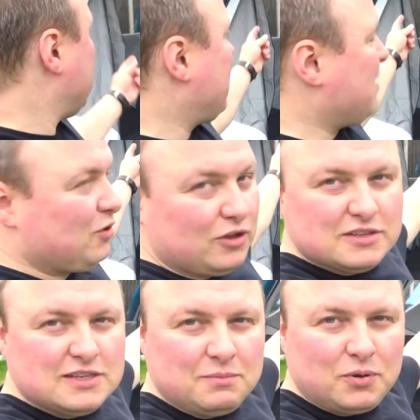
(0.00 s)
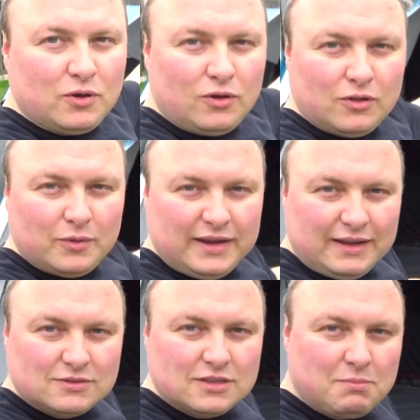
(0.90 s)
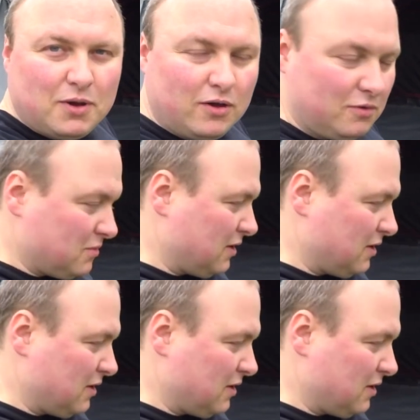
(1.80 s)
I brought the zip all the way down to the bottom